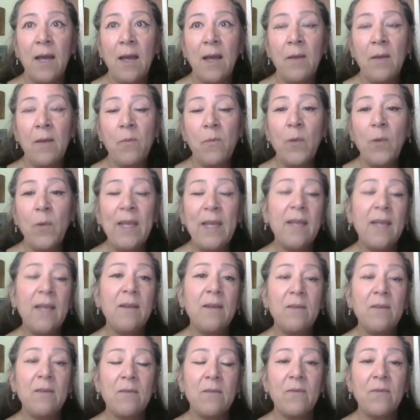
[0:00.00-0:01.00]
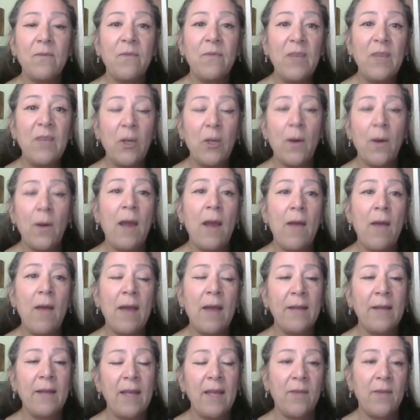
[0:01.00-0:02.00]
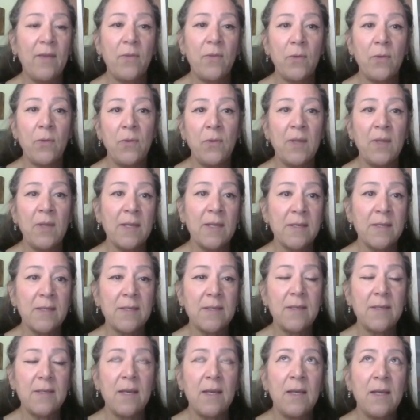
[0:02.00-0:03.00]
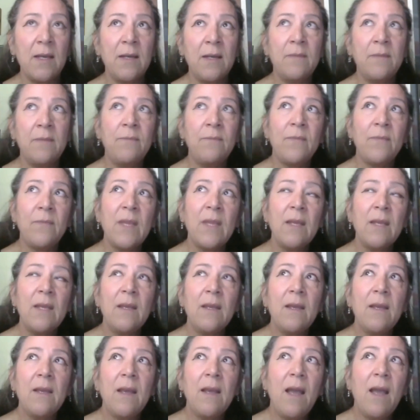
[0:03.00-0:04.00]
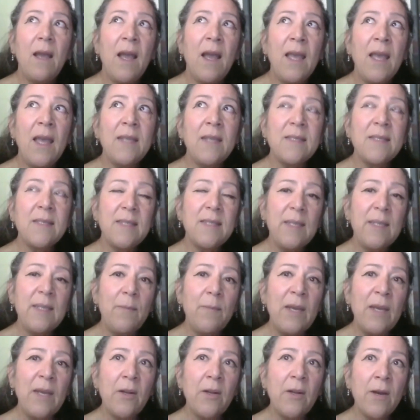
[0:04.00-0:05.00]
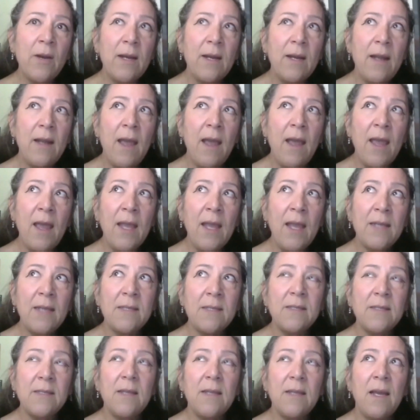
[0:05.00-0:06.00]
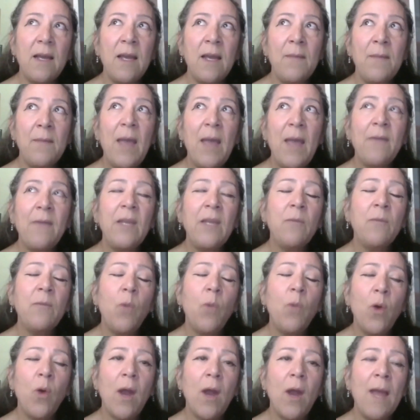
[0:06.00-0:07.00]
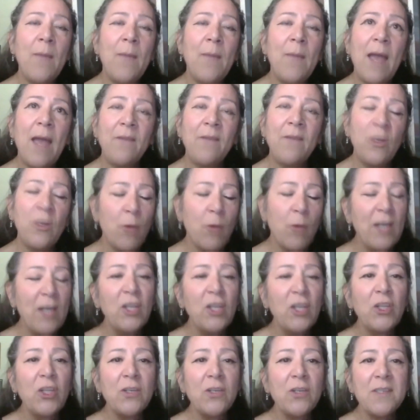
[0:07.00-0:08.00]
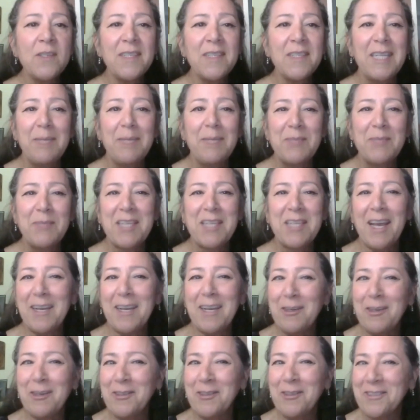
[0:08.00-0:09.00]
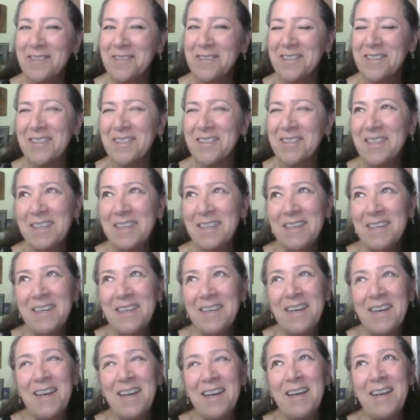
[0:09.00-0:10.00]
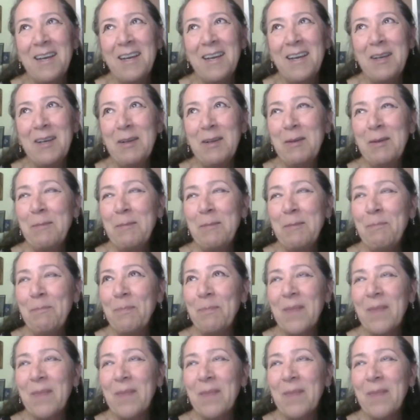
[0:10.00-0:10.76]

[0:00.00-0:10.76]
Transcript: we can figure out how to get through this. I sleep better at night. I'm having regular sleep cycles. And